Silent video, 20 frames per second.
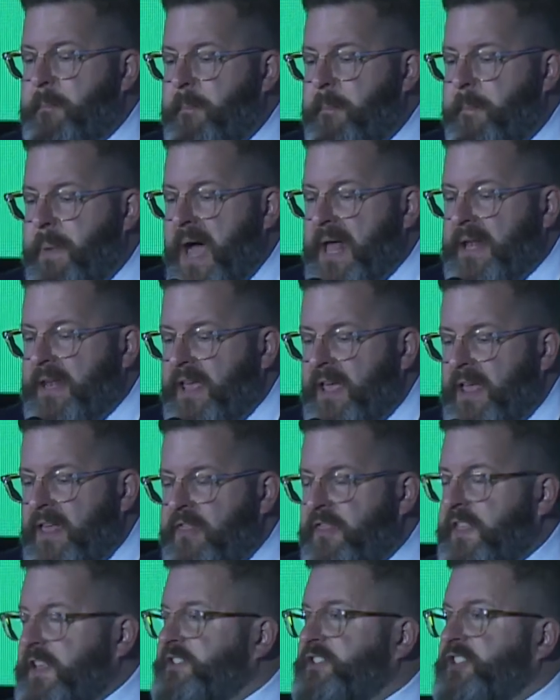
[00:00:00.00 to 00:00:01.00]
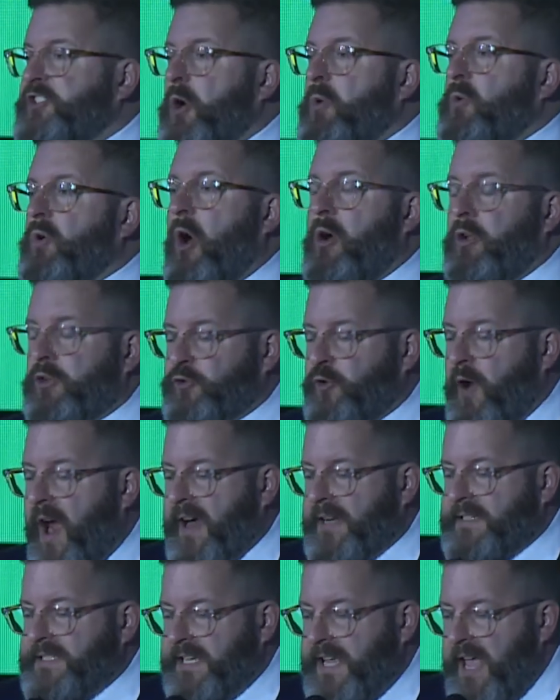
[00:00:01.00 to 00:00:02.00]
But these don't all
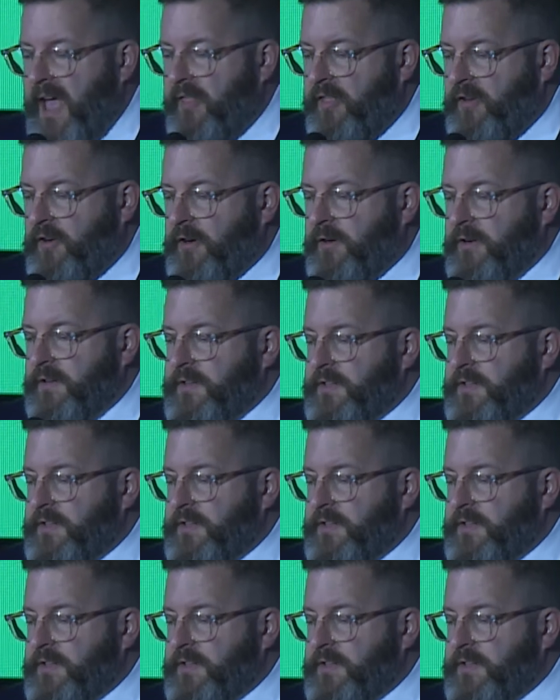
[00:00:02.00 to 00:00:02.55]
track together.